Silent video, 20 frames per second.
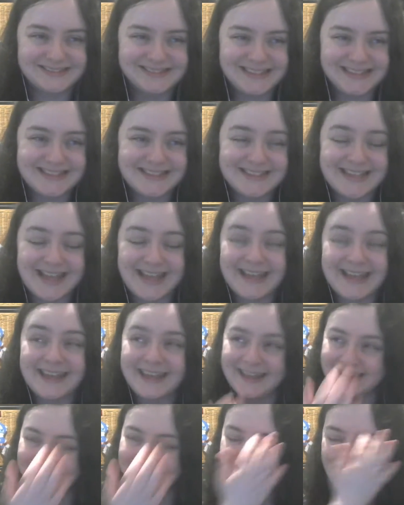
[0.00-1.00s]
it's
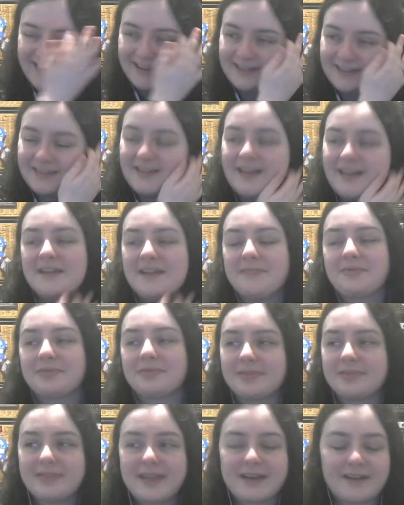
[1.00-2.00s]
icky and
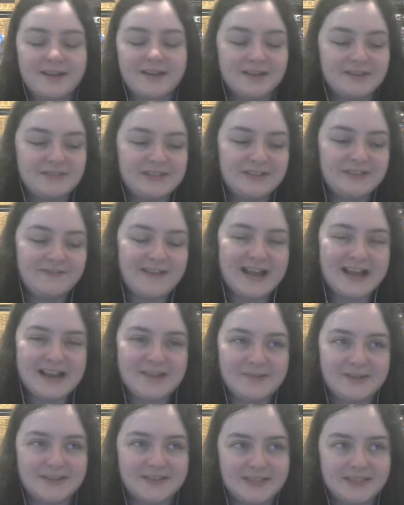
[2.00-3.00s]
they're kind of
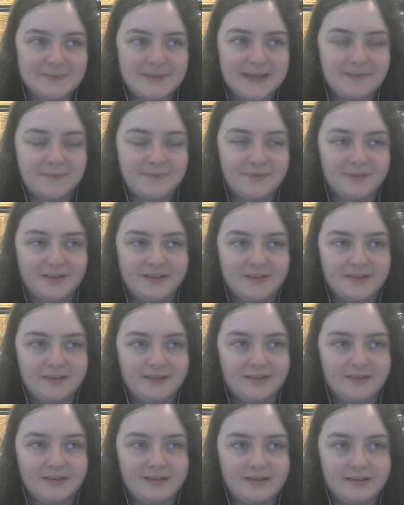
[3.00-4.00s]
devaluing these people
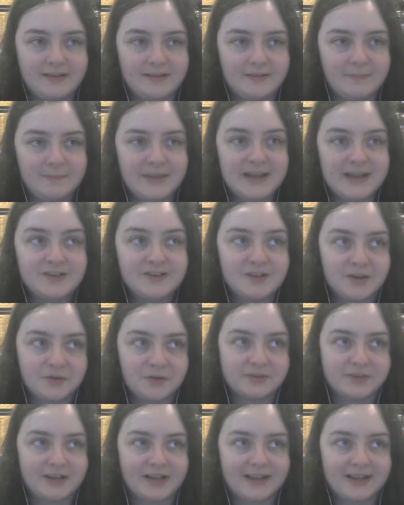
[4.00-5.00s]
and being
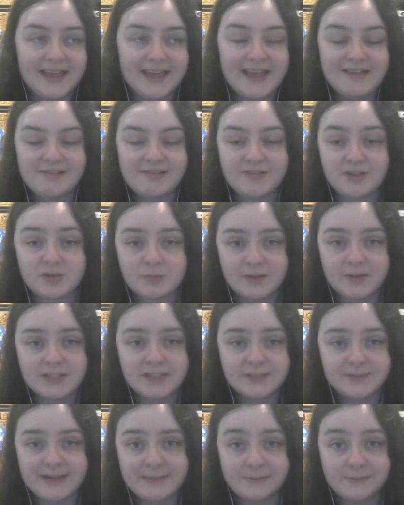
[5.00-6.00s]
told like here are the
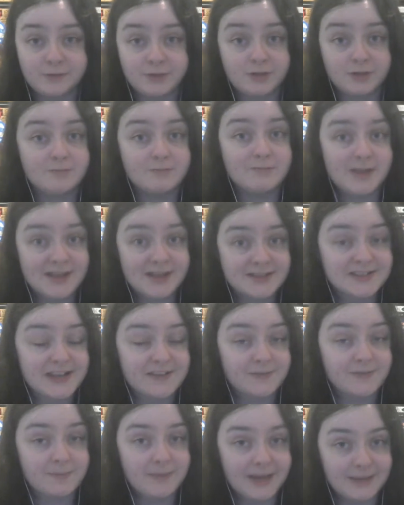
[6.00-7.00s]
20 people you must
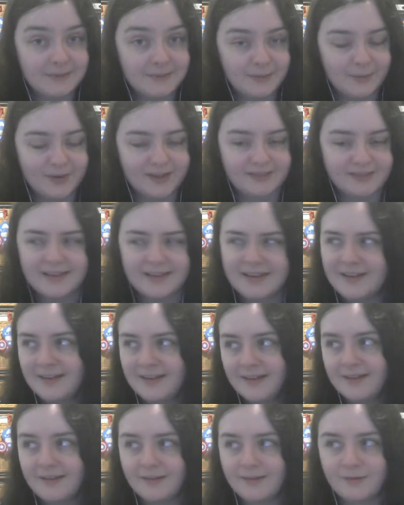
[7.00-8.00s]
have a baby with
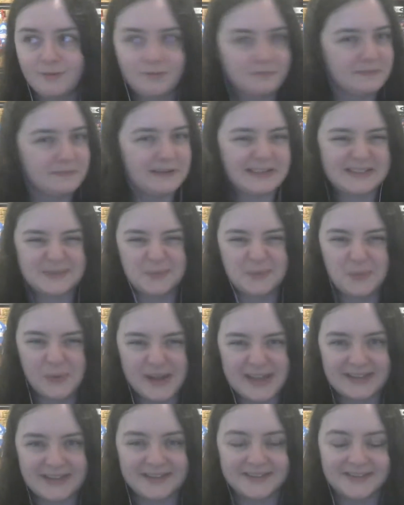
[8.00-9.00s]
it's
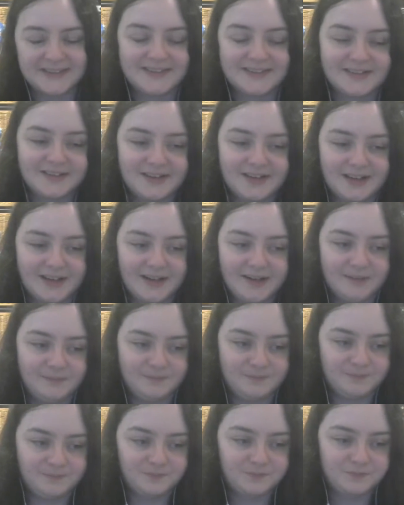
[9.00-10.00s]
weird
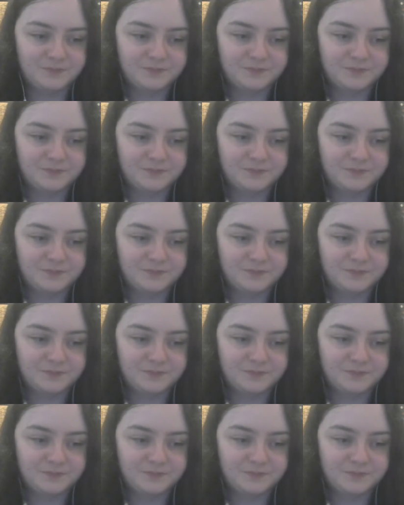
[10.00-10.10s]
um